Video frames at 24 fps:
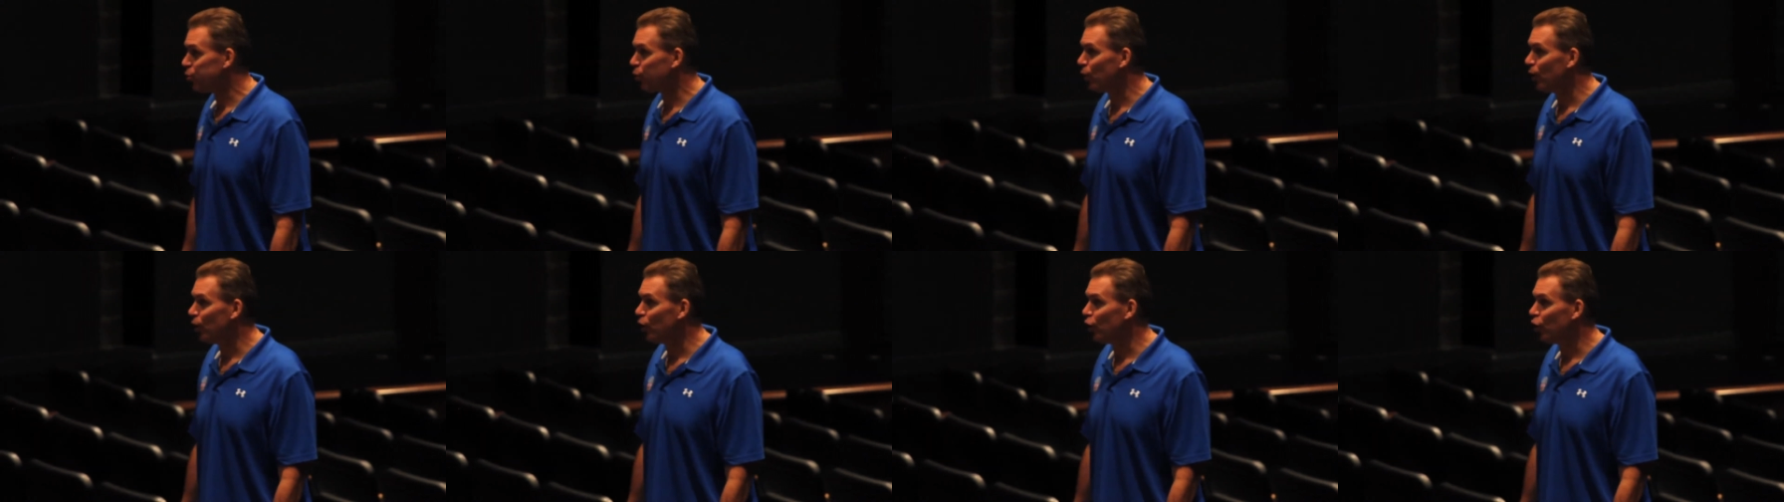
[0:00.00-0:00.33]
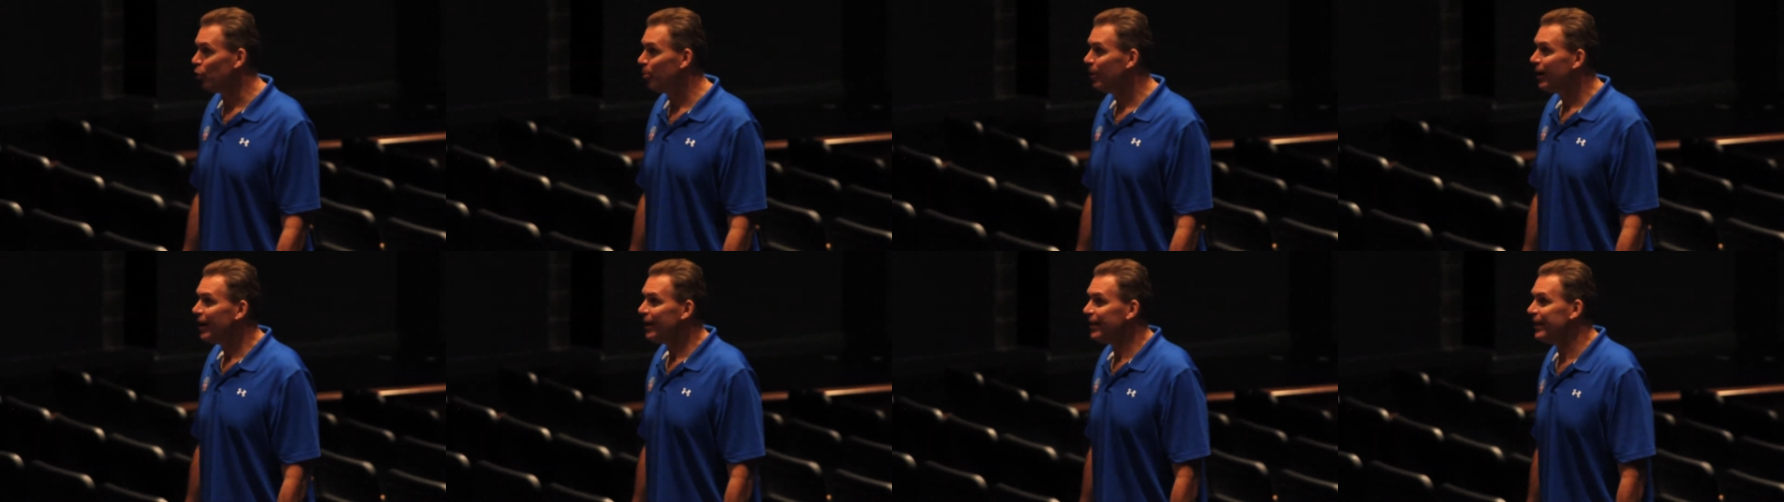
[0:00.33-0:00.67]

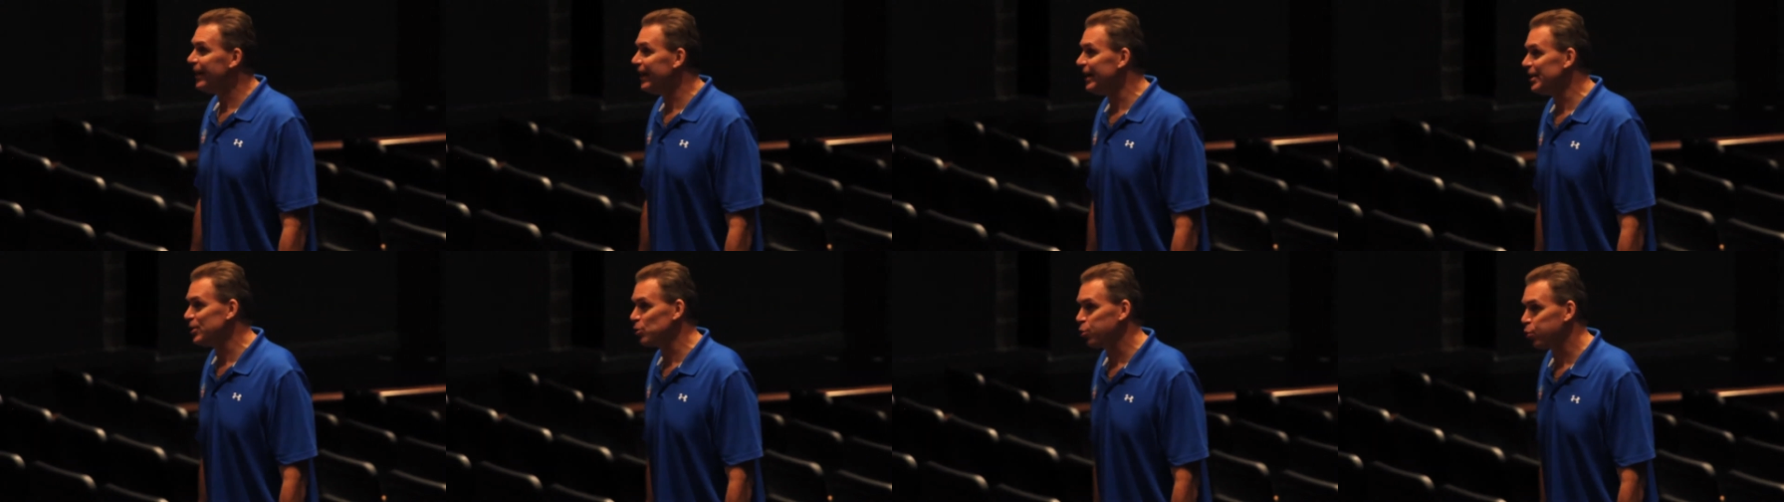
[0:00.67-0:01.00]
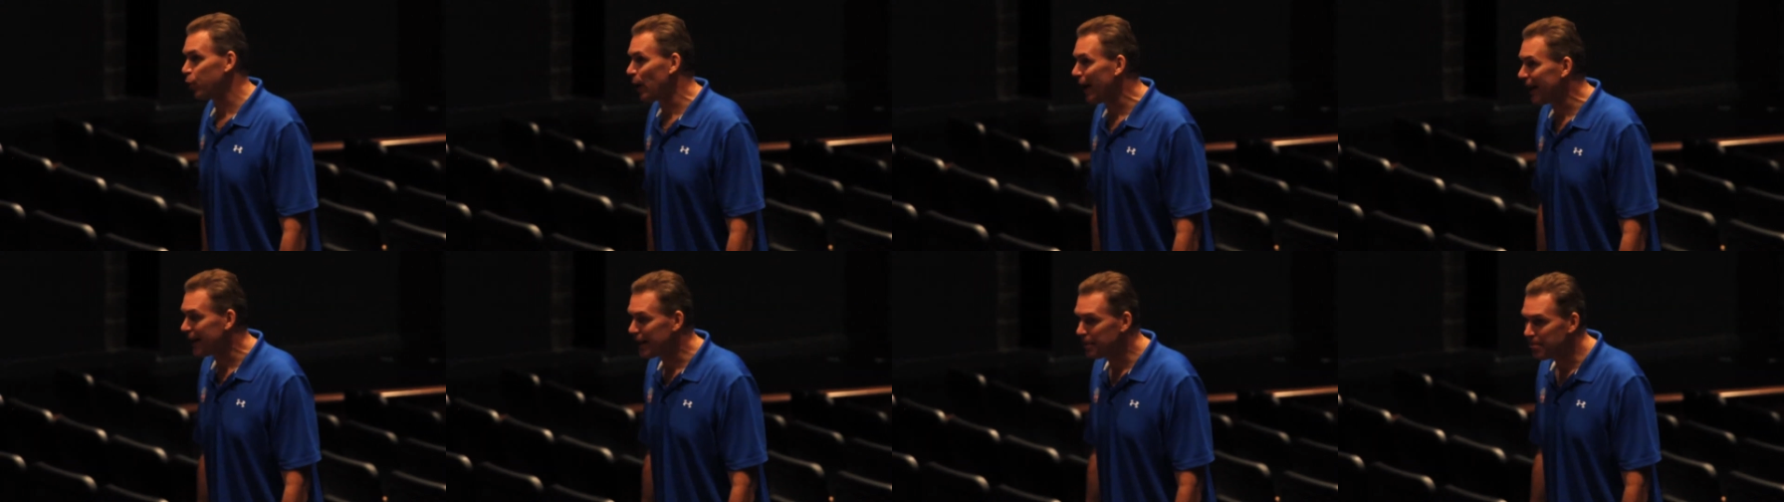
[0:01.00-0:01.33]
room that is
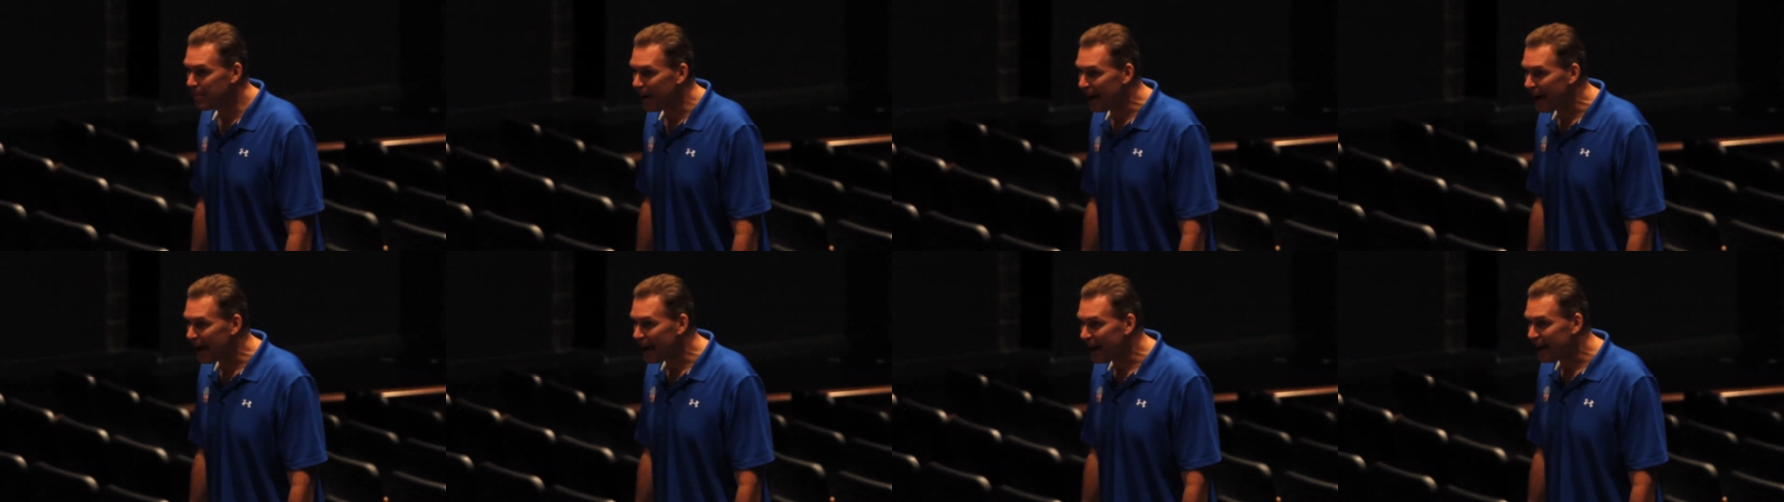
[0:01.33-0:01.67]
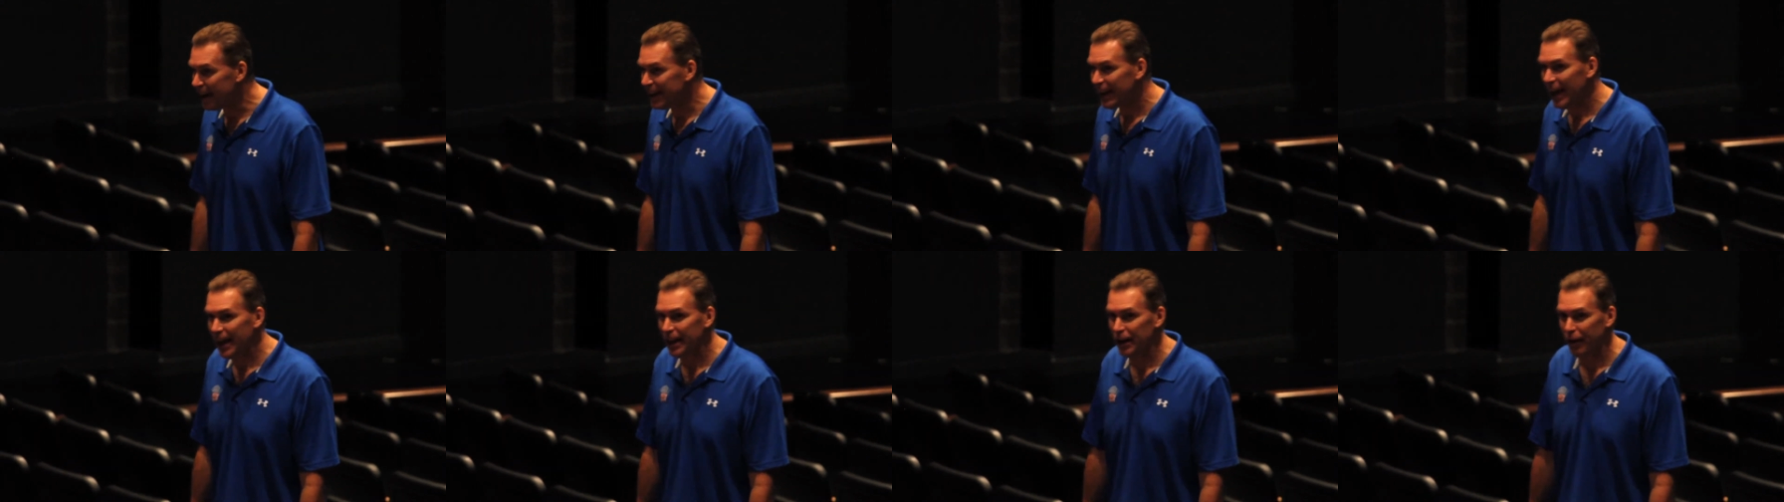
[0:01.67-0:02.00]

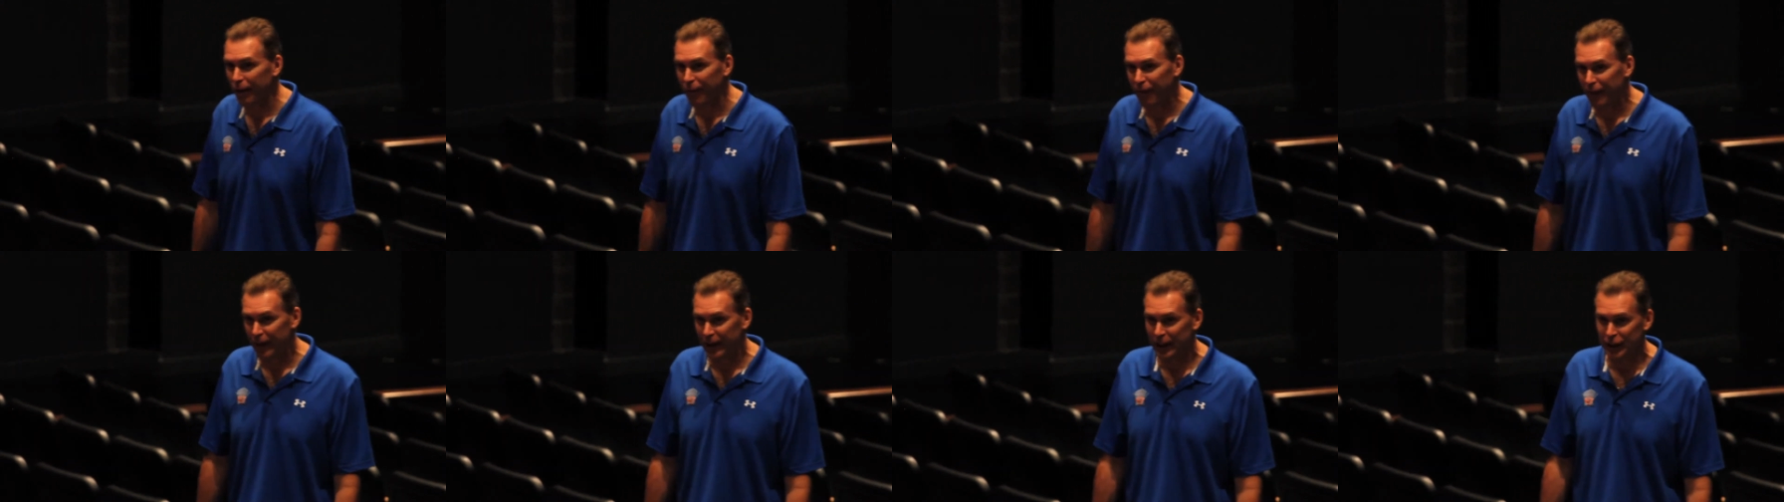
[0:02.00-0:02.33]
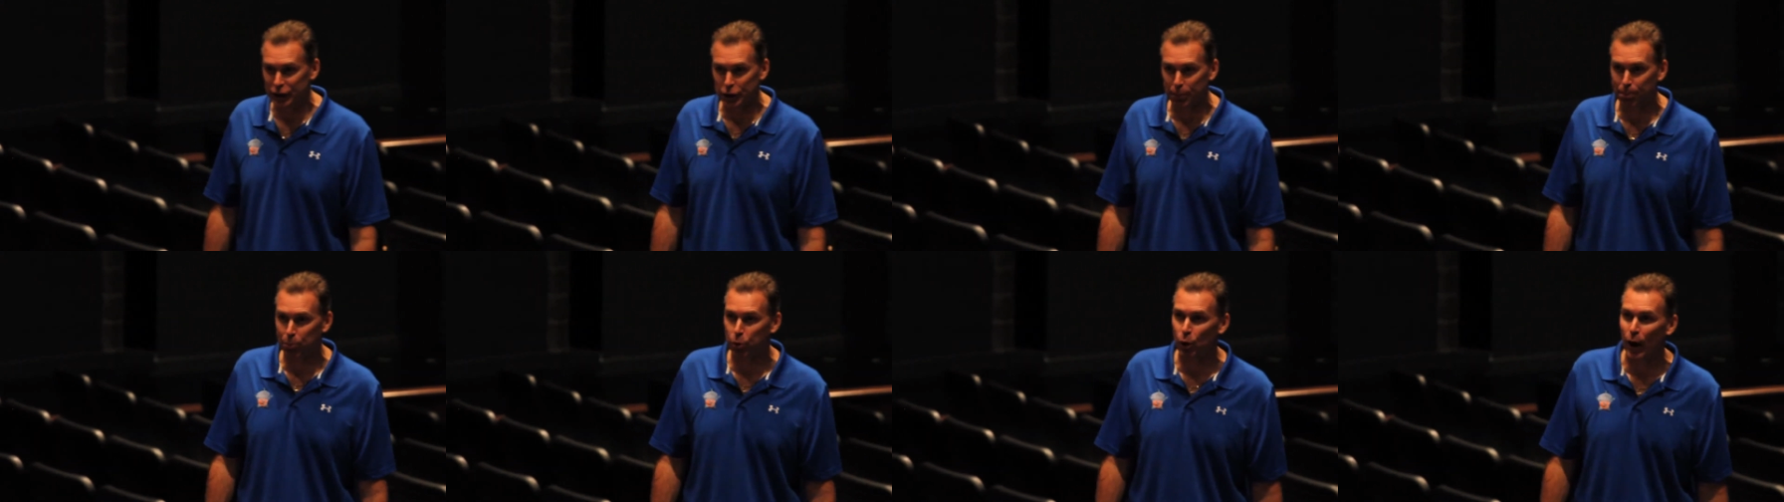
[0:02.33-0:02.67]
ready-made and a
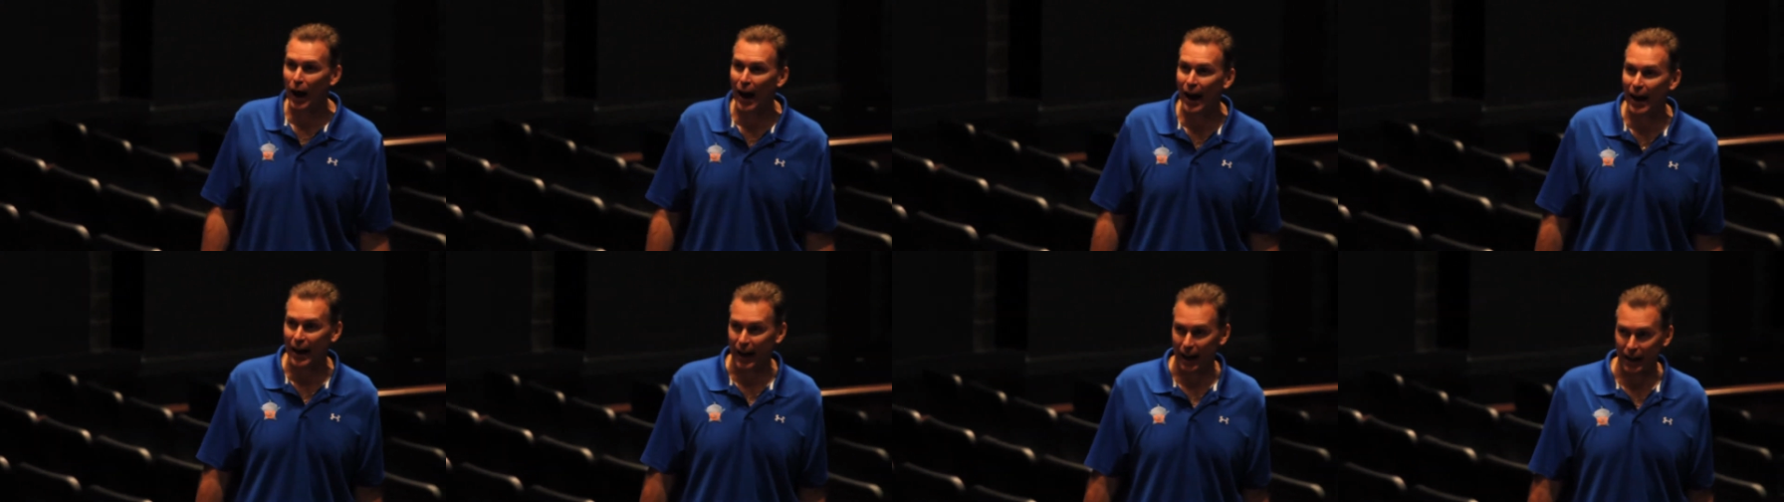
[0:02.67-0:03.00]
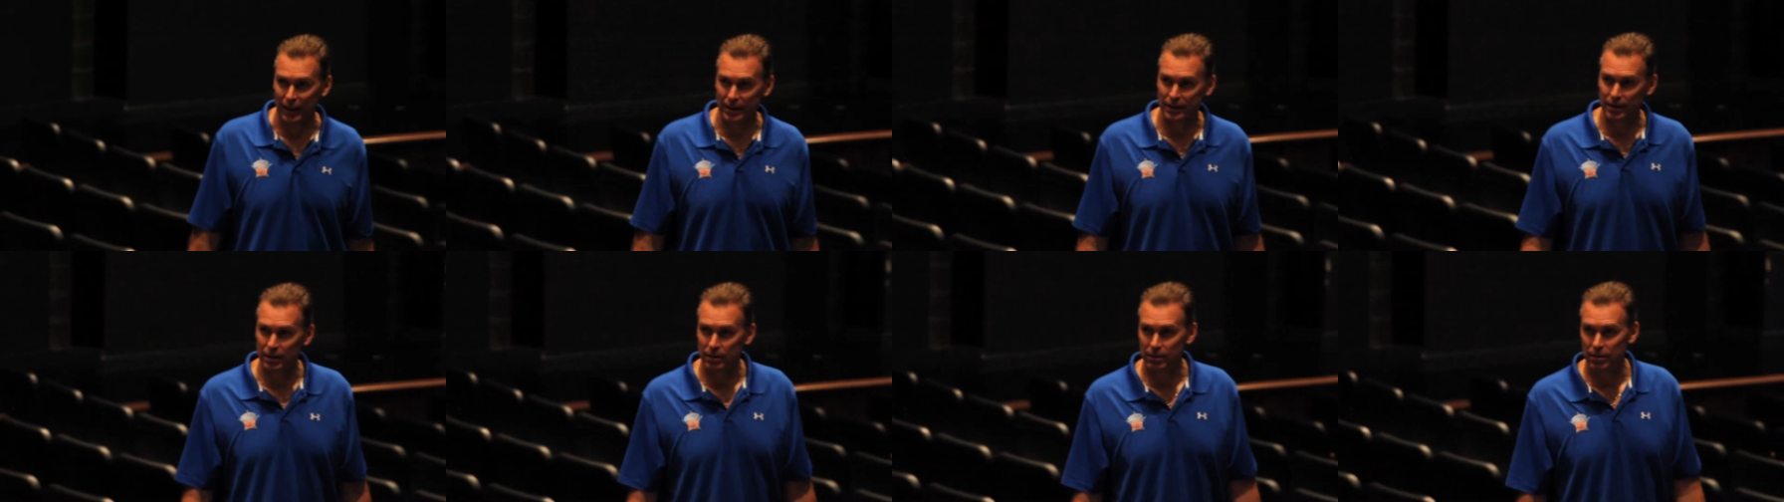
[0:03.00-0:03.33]
finished
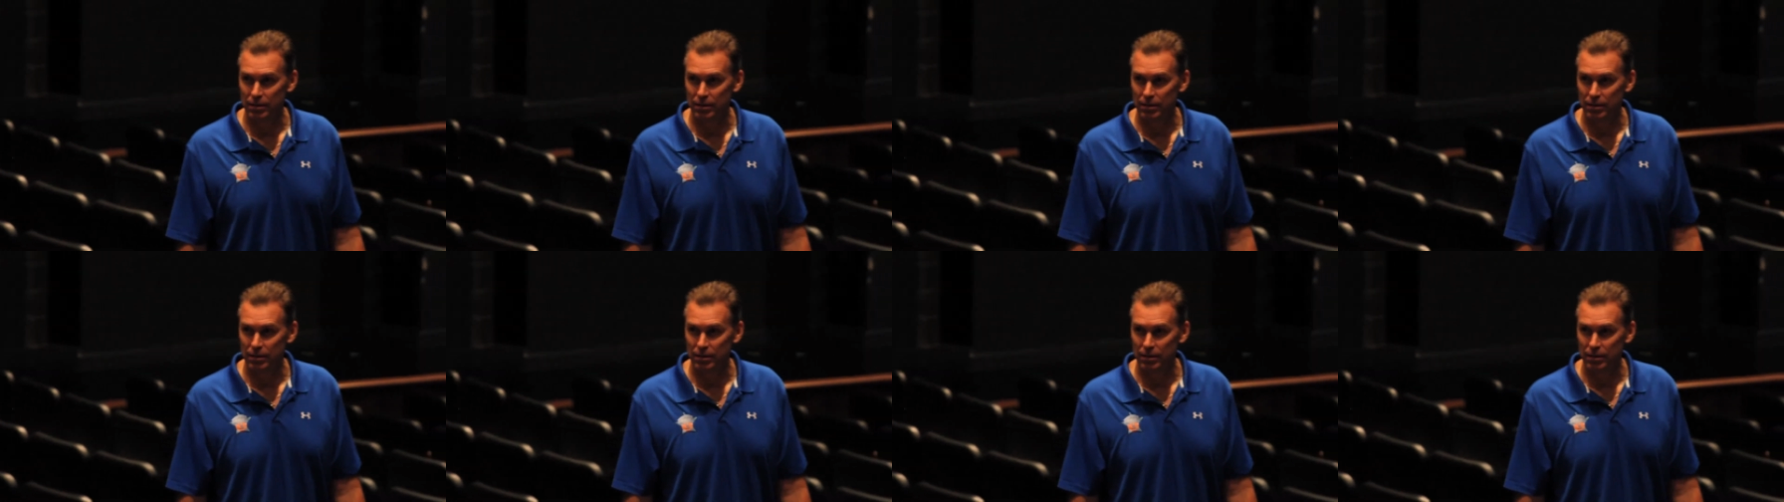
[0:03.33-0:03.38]
product.